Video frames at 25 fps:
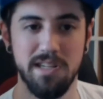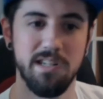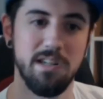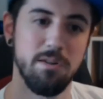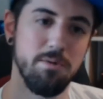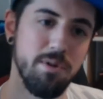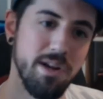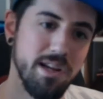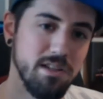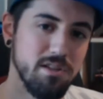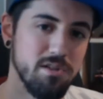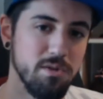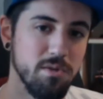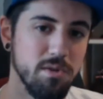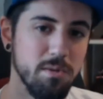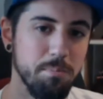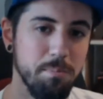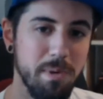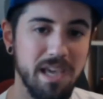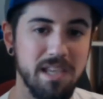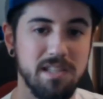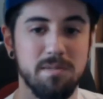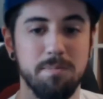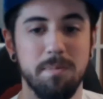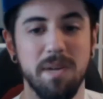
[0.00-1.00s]
I ran into the
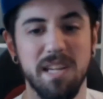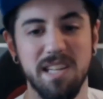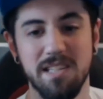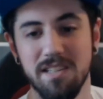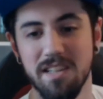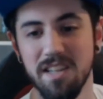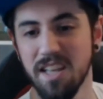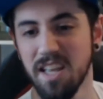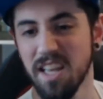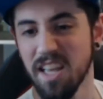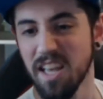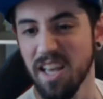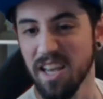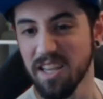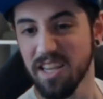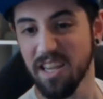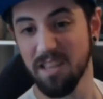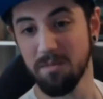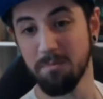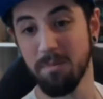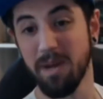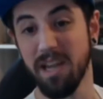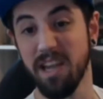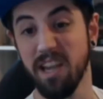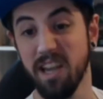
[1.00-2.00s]
basement, got
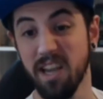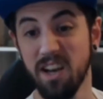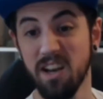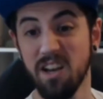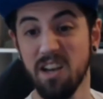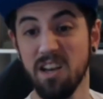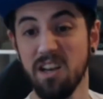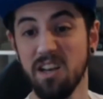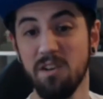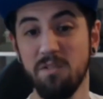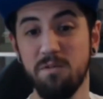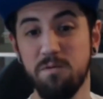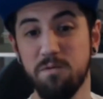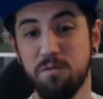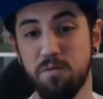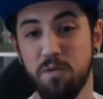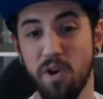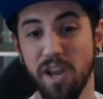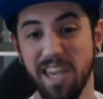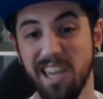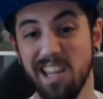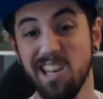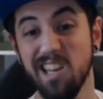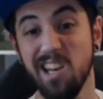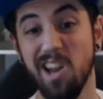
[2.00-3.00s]
my
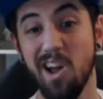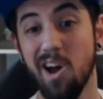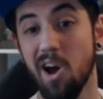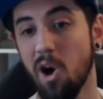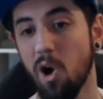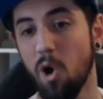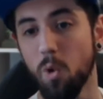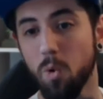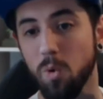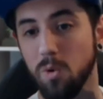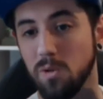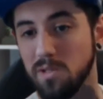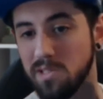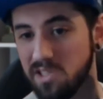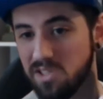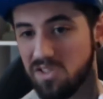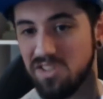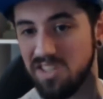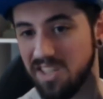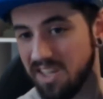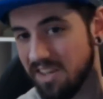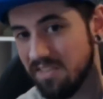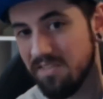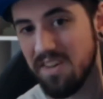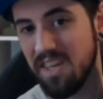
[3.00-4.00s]
freaking old
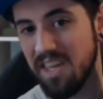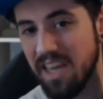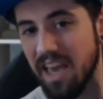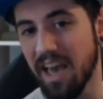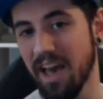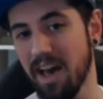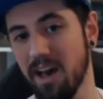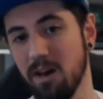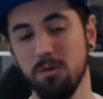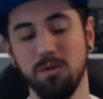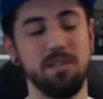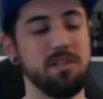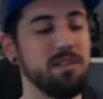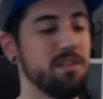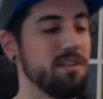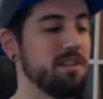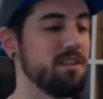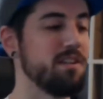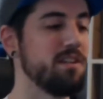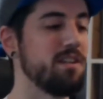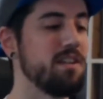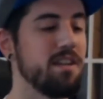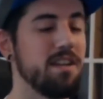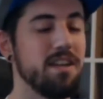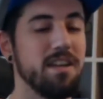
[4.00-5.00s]
TV out,
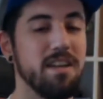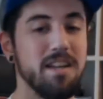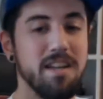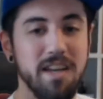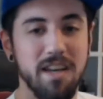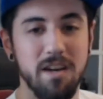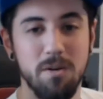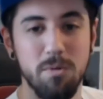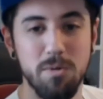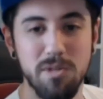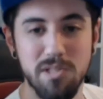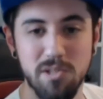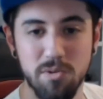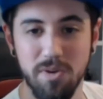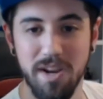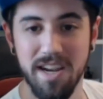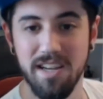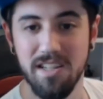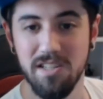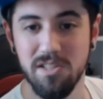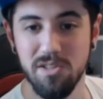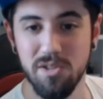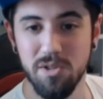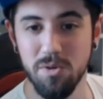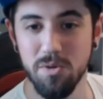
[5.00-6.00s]
and was ready
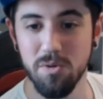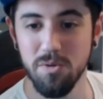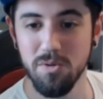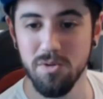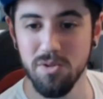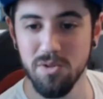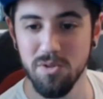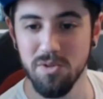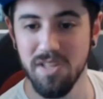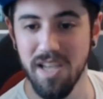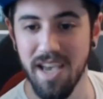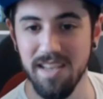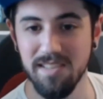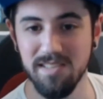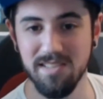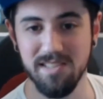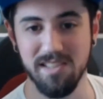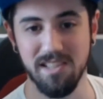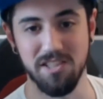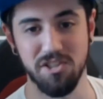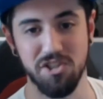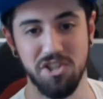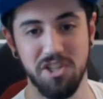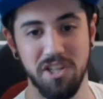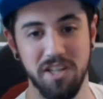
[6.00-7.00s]
to test
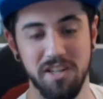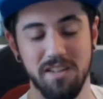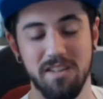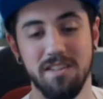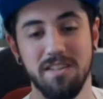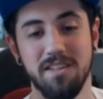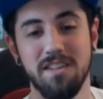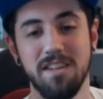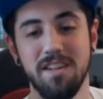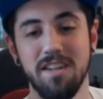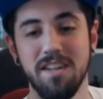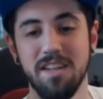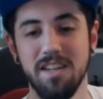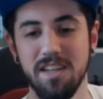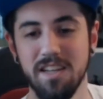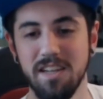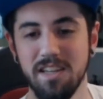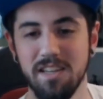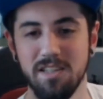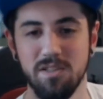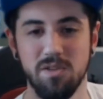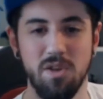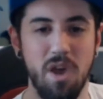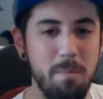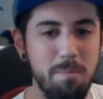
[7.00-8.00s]
that shit.
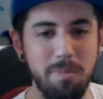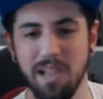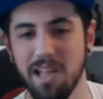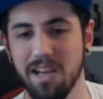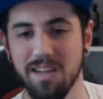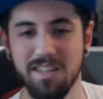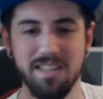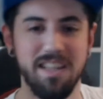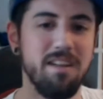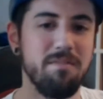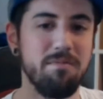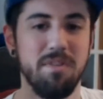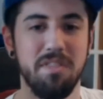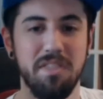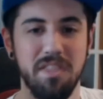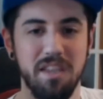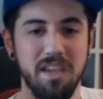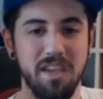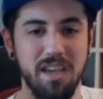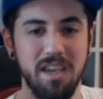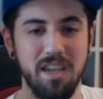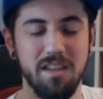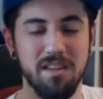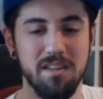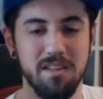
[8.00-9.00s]
So I plugged everything
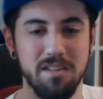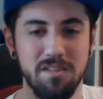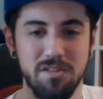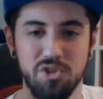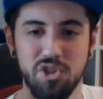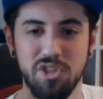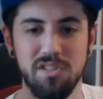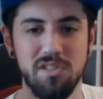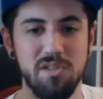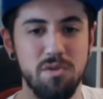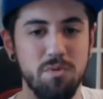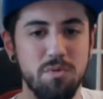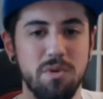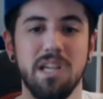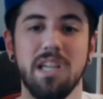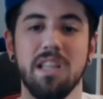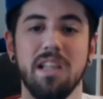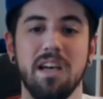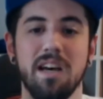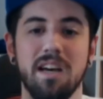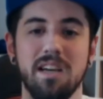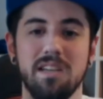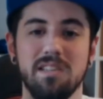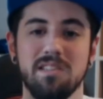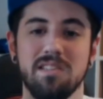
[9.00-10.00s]
in, just to
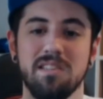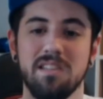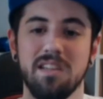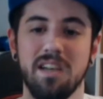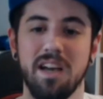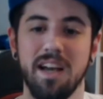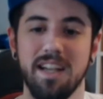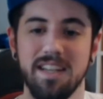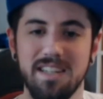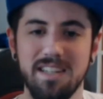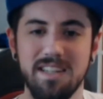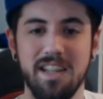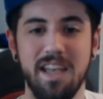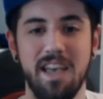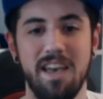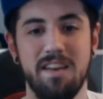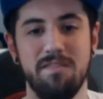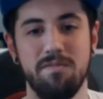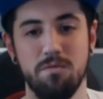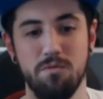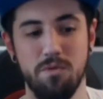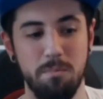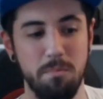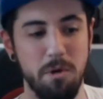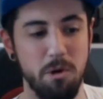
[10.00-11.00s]
realize I didn't have a
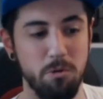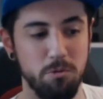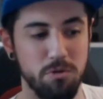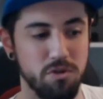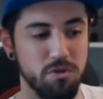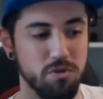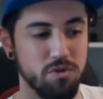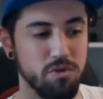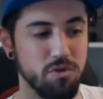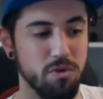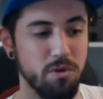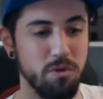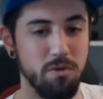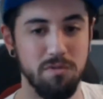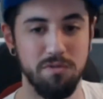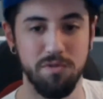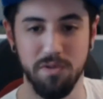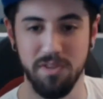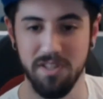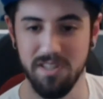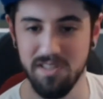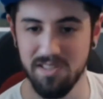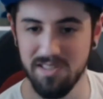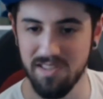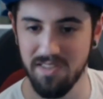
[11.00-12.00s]
remote control for
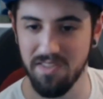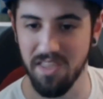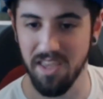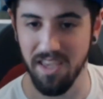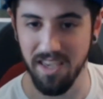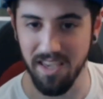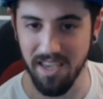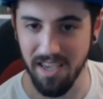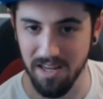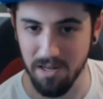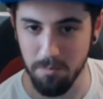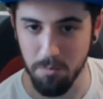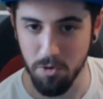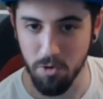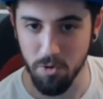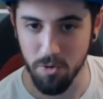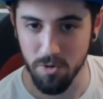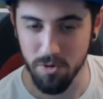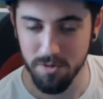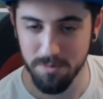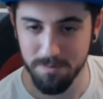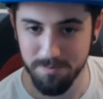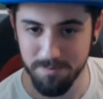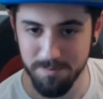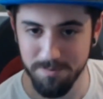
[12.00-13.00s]
this thing
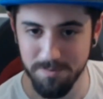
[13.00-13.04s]
anymore.